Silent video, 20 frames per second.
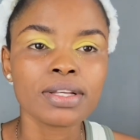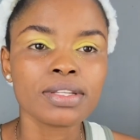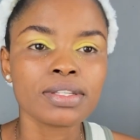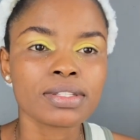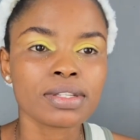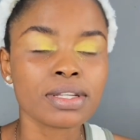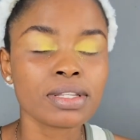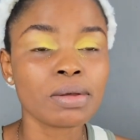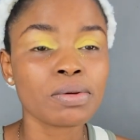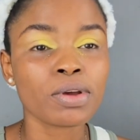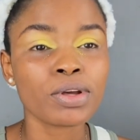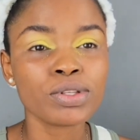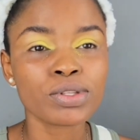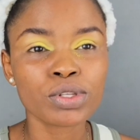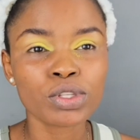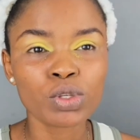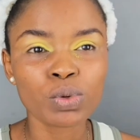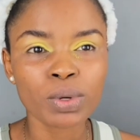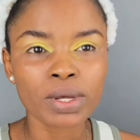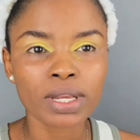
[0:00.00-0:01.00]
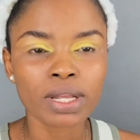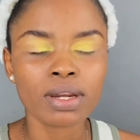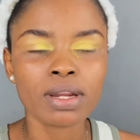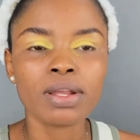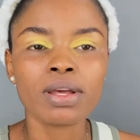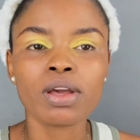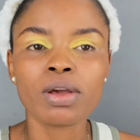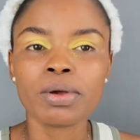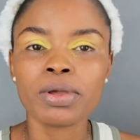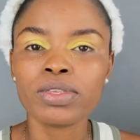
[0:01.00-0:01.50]
So that's what I'm going to do, and
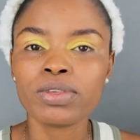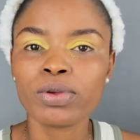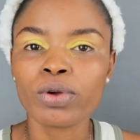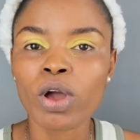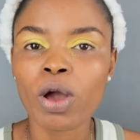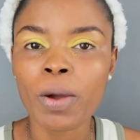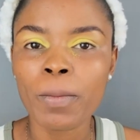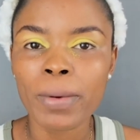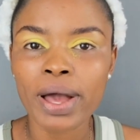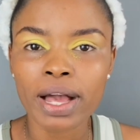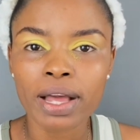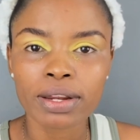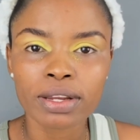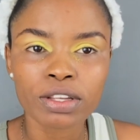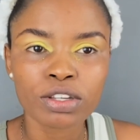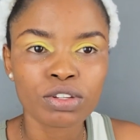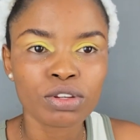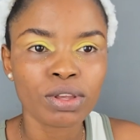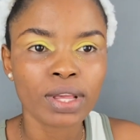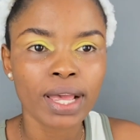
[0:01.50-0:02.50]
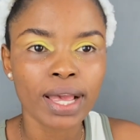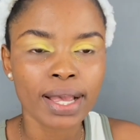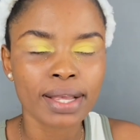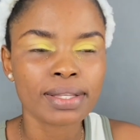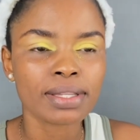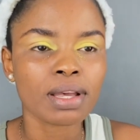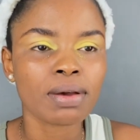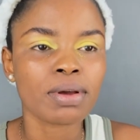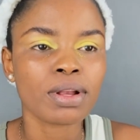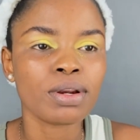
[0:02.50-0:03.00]
then I'm going to come back and then show you
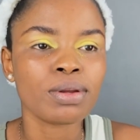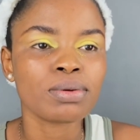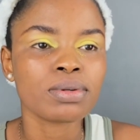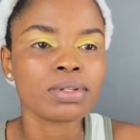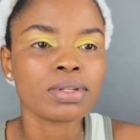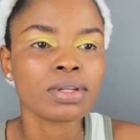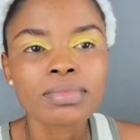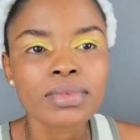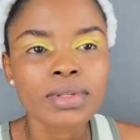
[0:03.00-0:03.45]
guys how it looks.